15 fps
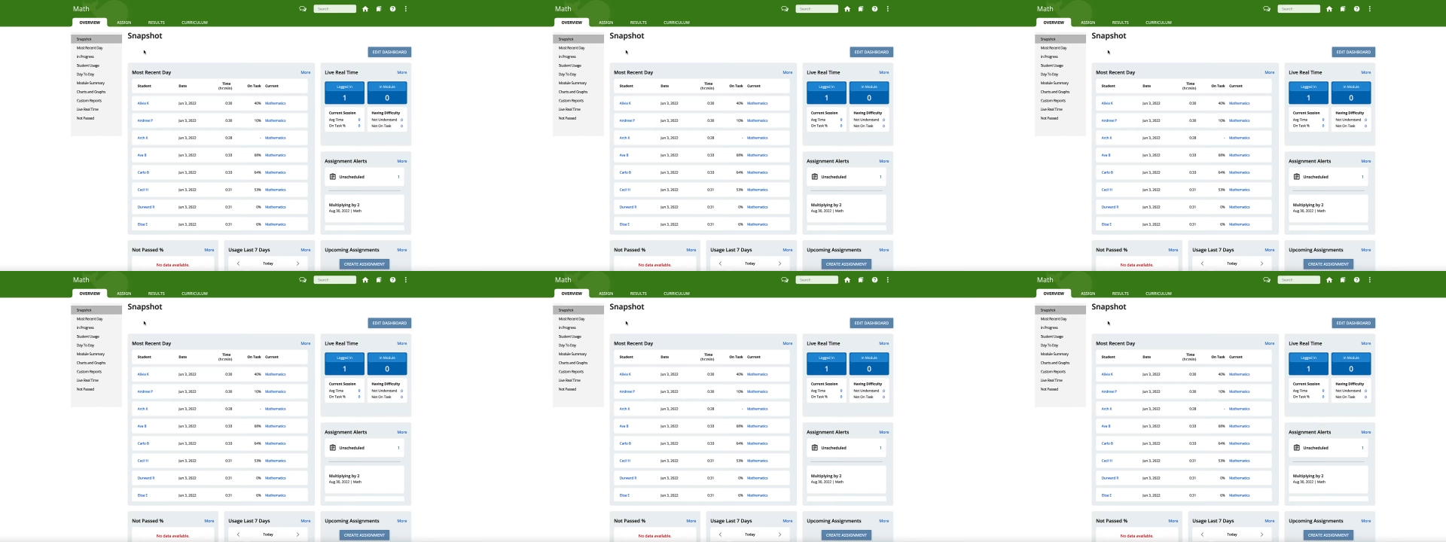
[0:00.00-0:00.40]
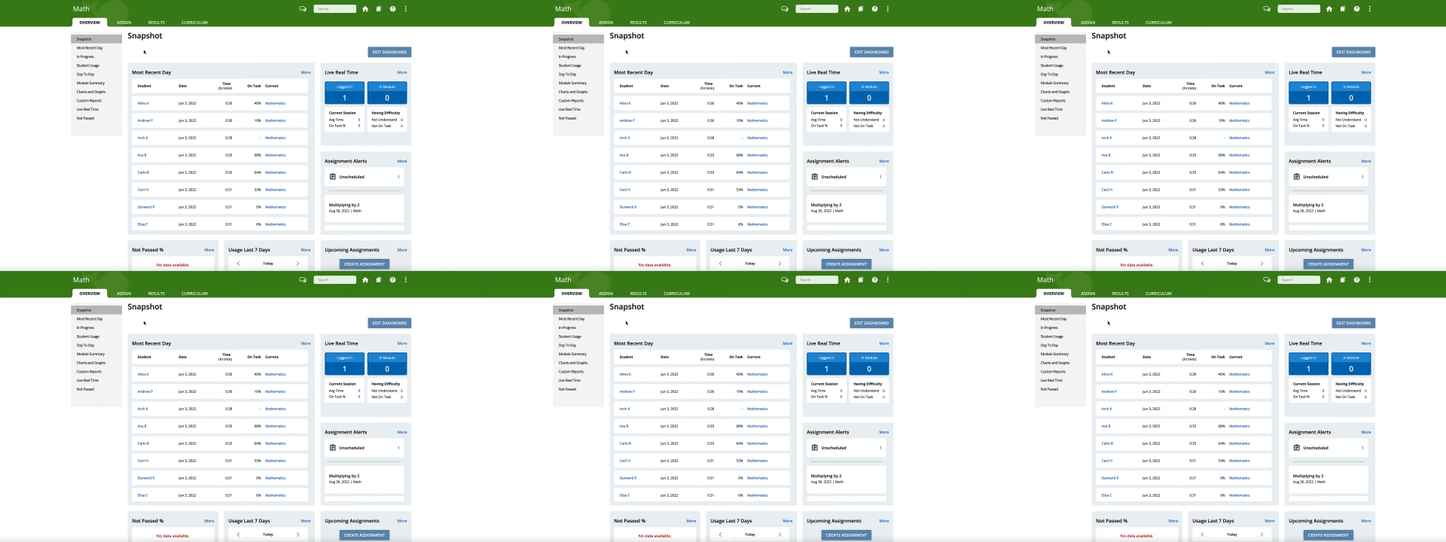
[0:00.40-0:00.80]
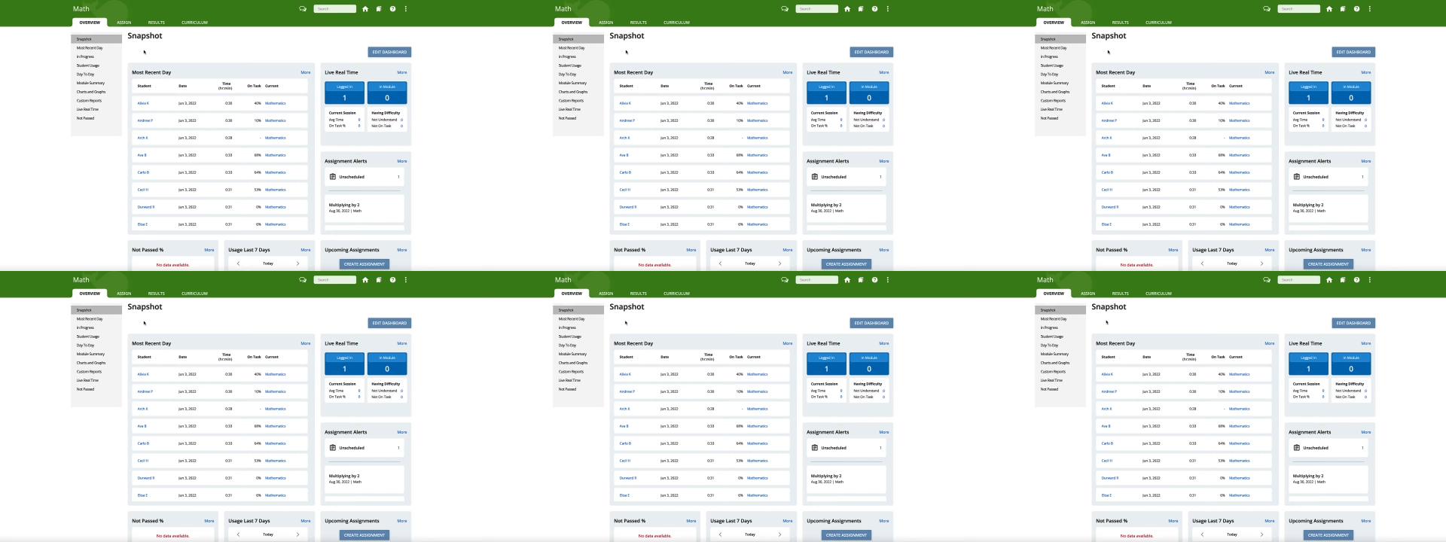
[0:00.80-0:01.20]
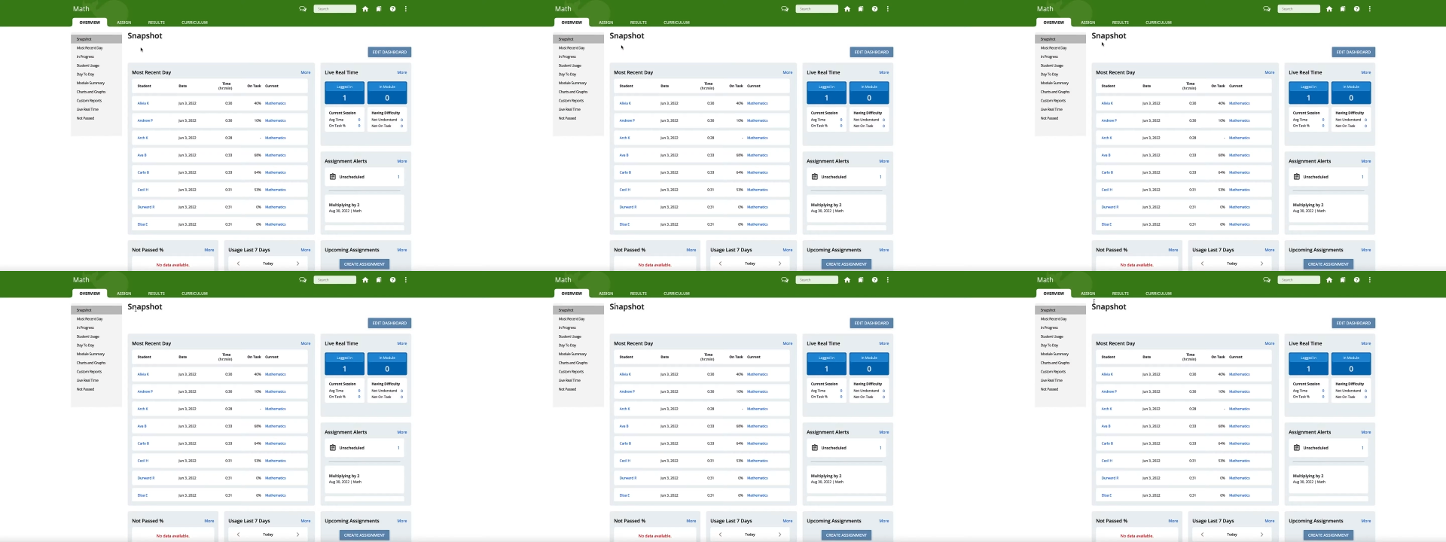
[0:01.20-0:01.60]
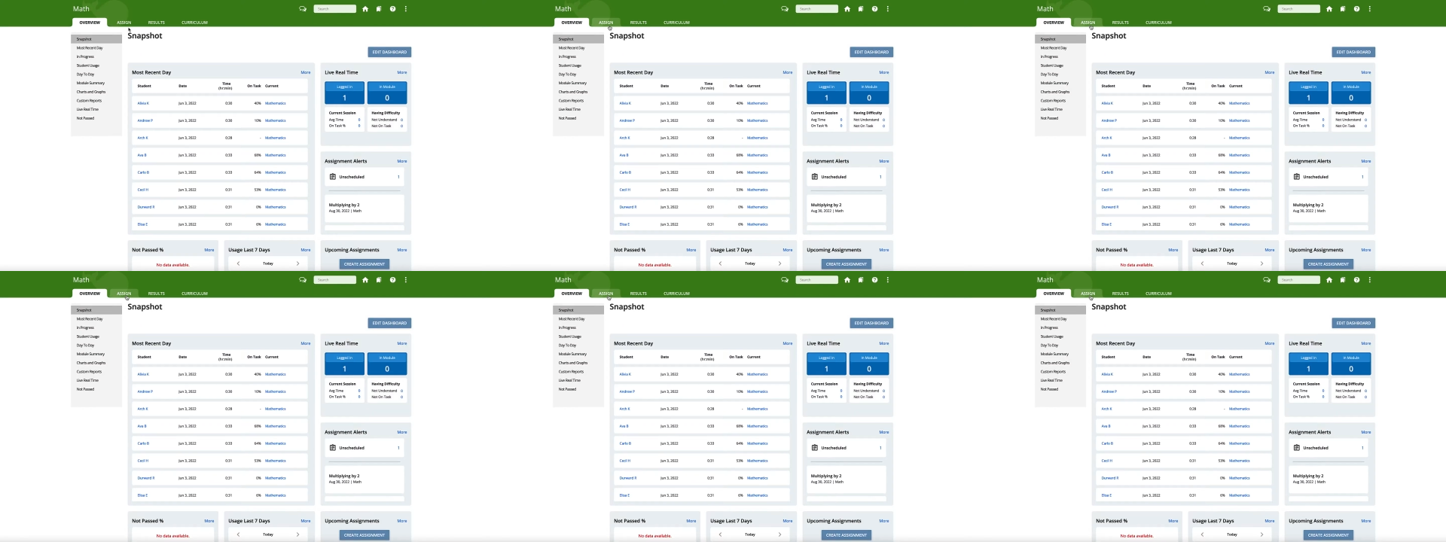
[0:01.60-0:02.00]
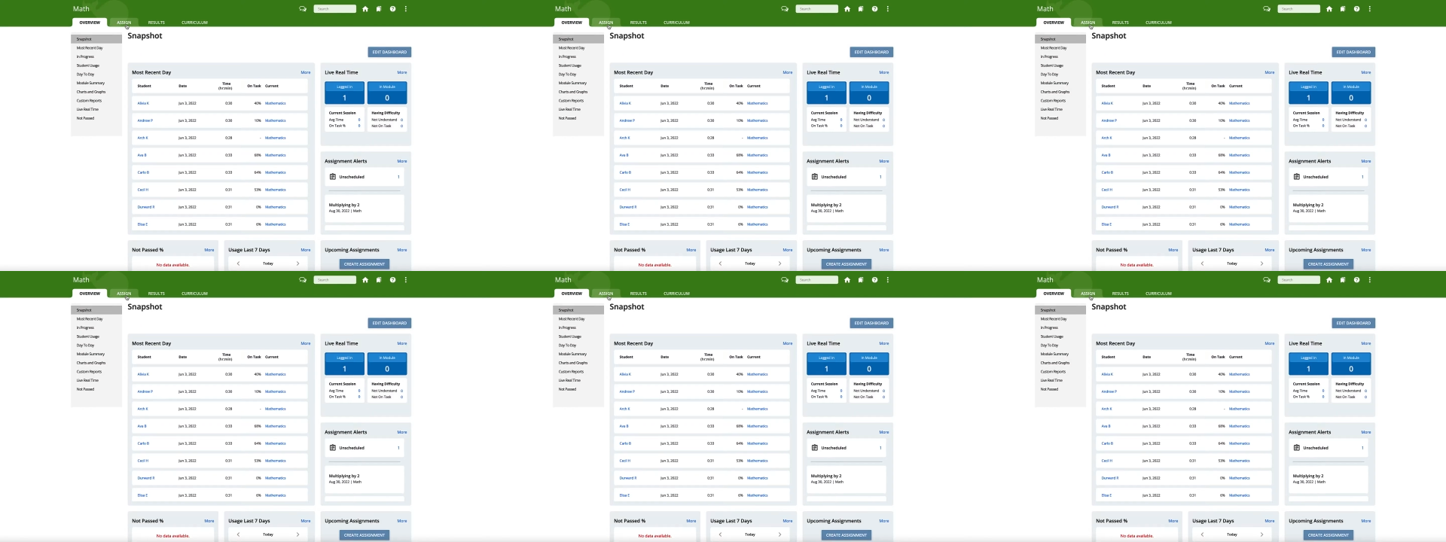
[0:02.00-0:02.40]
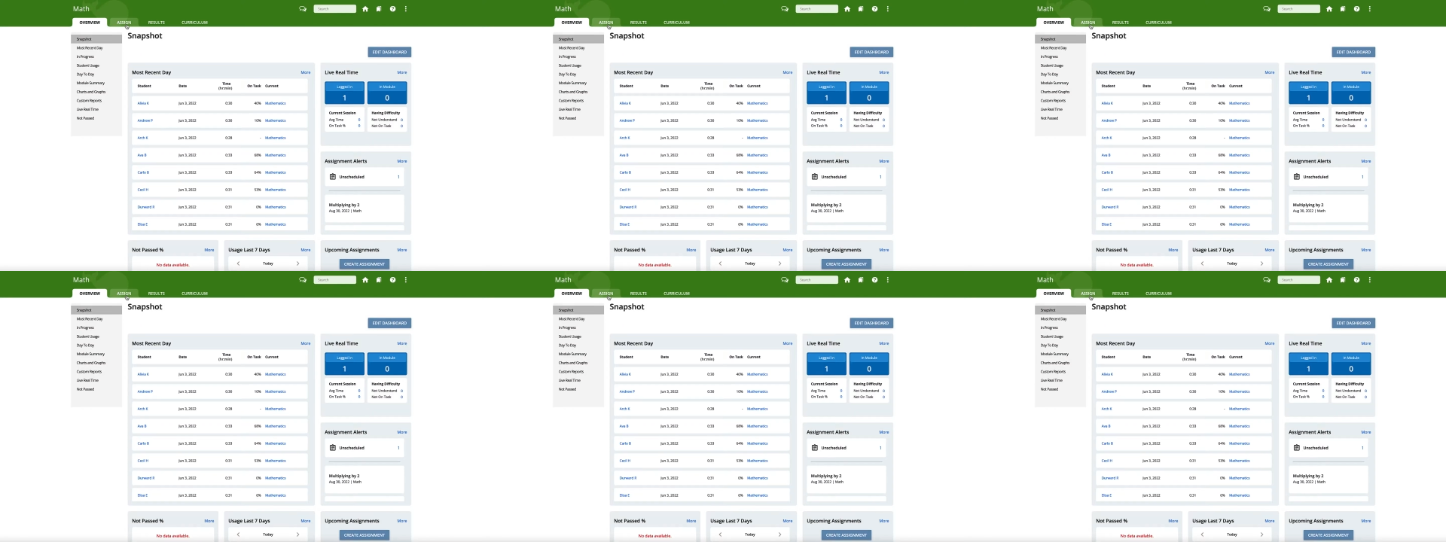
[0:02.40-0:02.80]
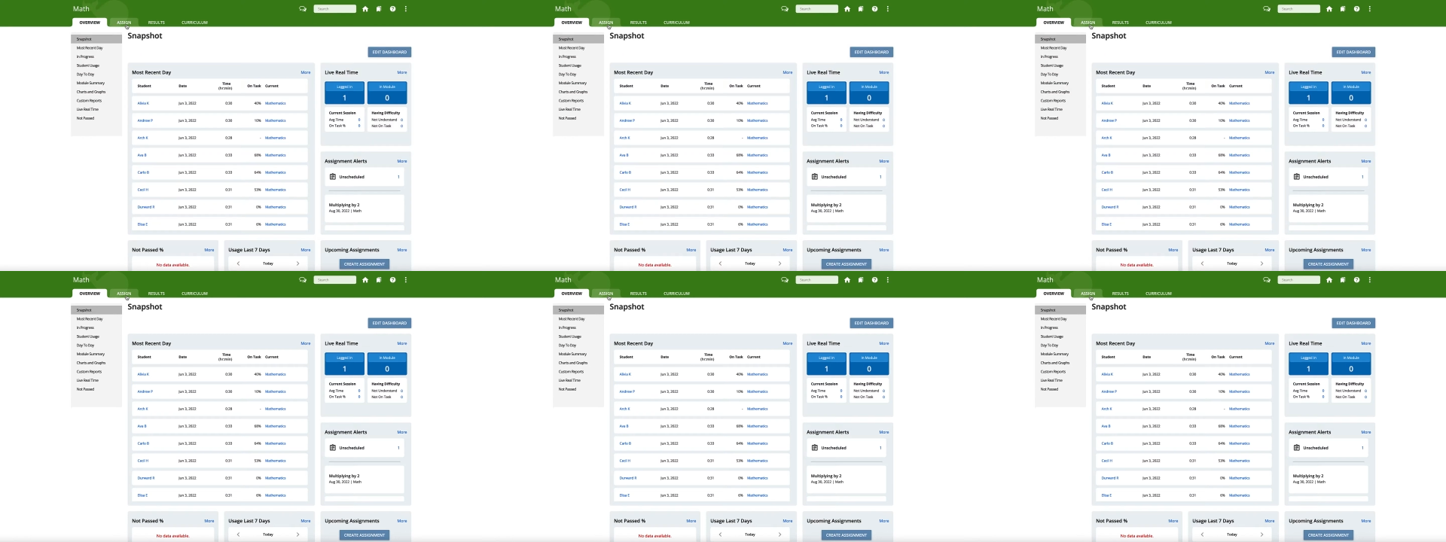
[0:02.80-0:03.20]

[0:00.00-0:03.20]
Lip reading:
[unreadable: no face in view]